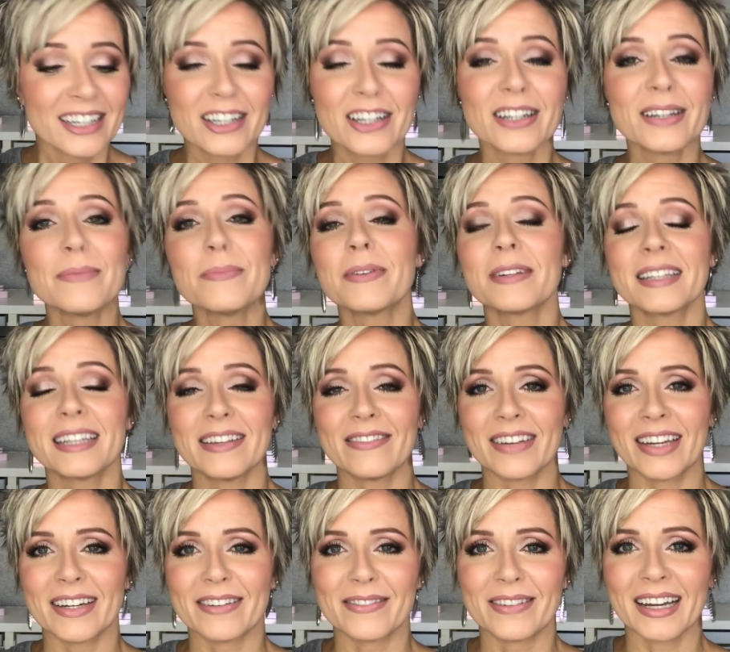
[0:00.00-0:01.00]
couldn't
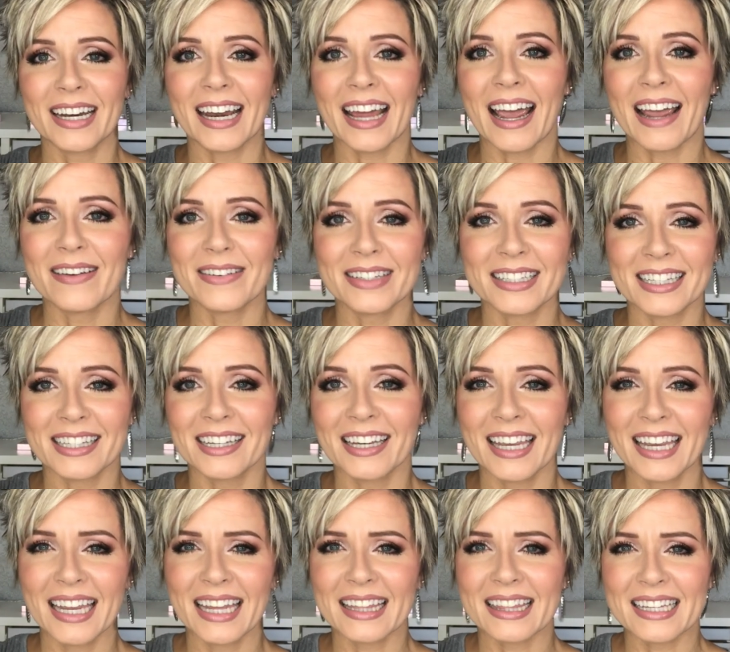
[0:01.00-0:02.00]
believe it when I was
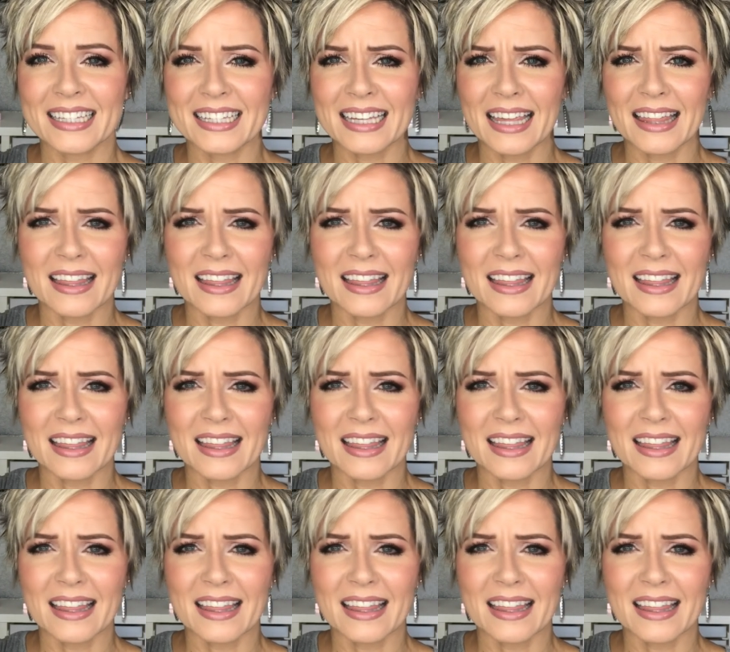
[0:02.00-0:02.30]
looking at this.